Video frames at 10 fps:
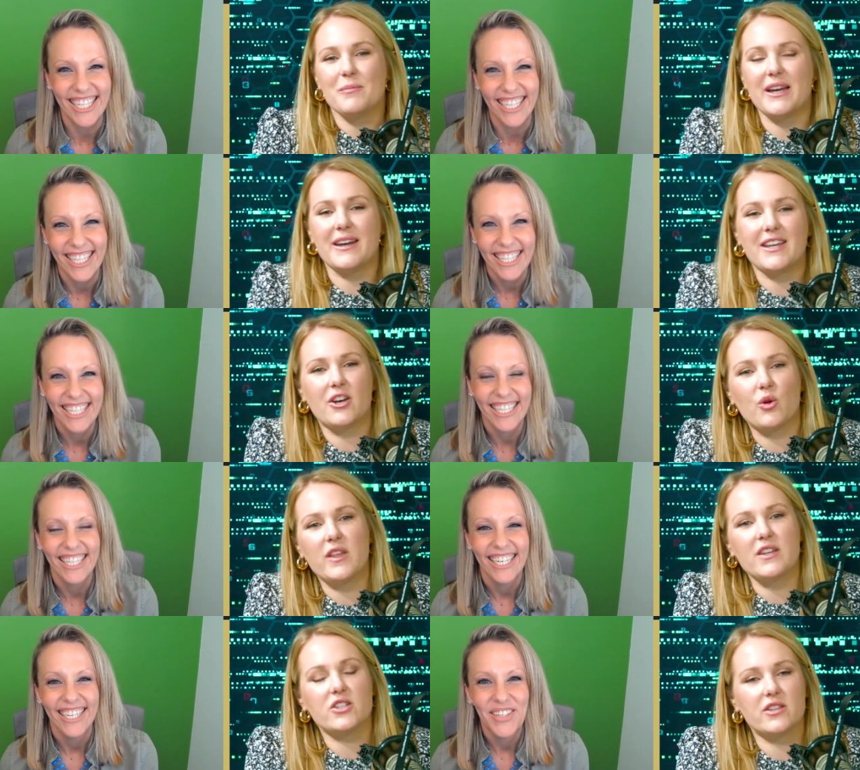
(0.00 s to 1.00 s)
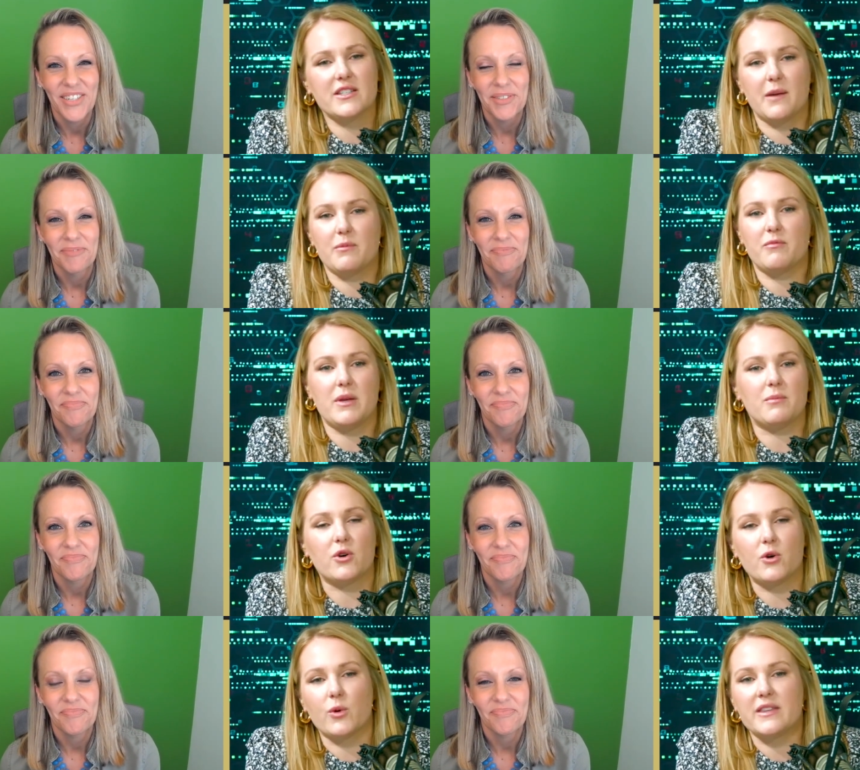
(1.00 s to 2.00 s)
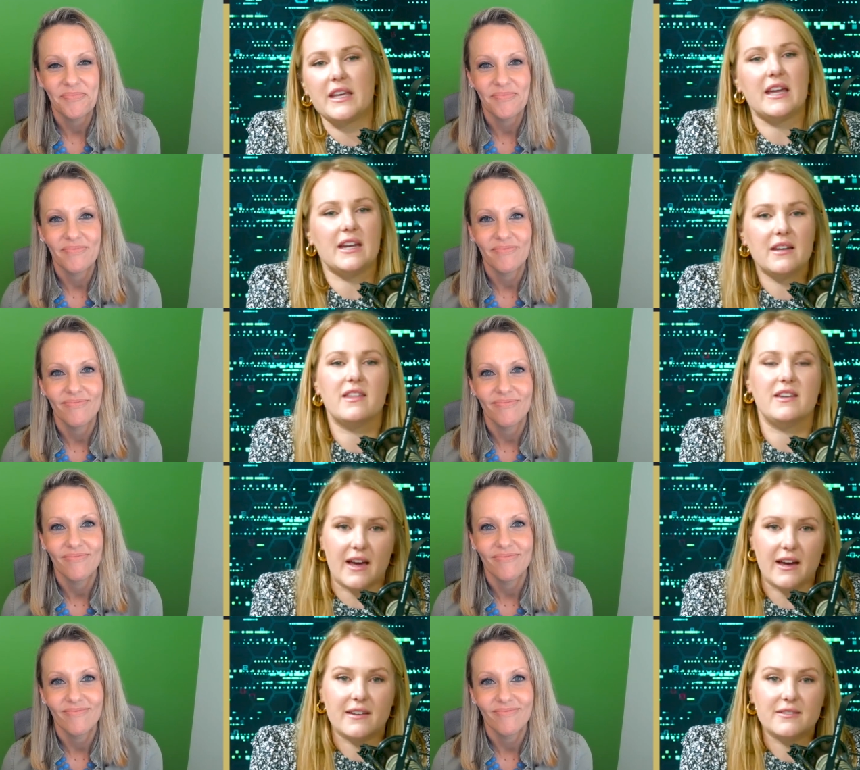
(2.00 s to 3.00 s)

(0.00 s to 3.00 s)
Speaker 1: but you know, these are the type of people who, at the end of the day,